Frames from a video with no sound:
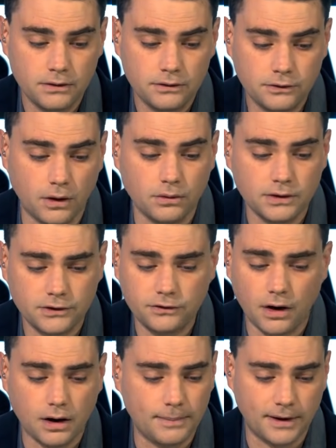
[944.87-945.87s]
So let's
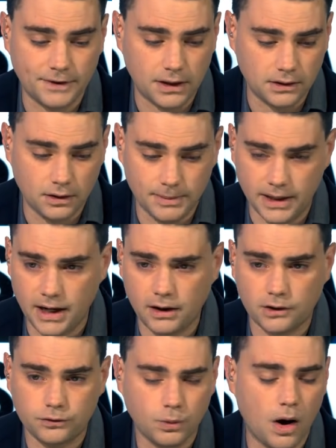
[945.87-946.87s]
talk about that a little bit.
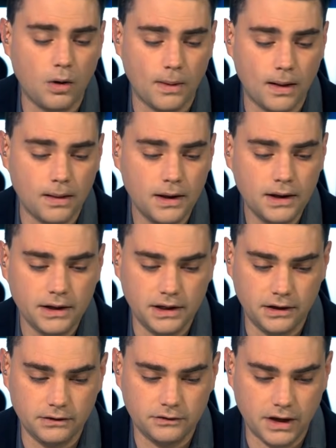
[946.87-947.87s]
Eric Swalwell
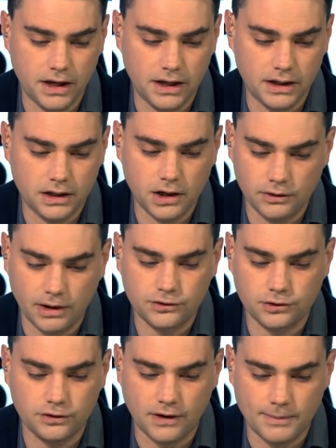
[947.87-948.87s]
is a
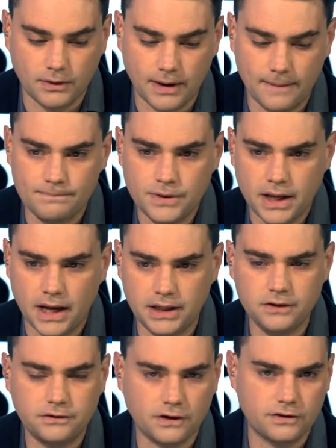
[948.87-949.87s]
congressional Democrat, and
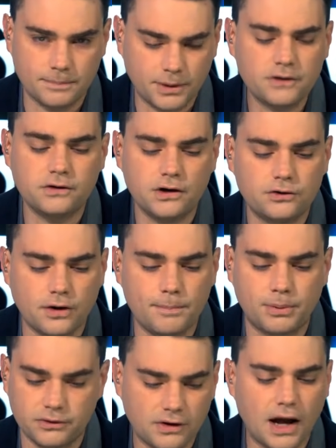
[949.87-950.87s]
he says that President
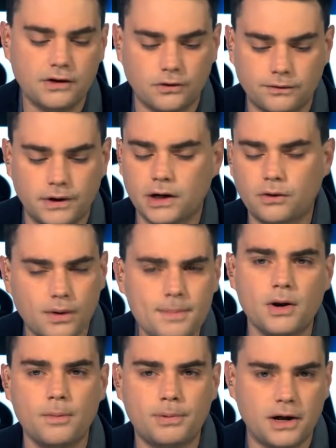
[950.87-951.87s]
Trump presides over a
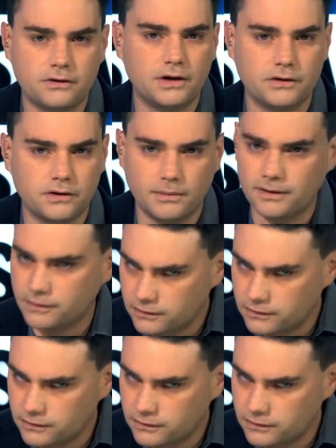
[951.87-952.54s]
criminal presidency, right?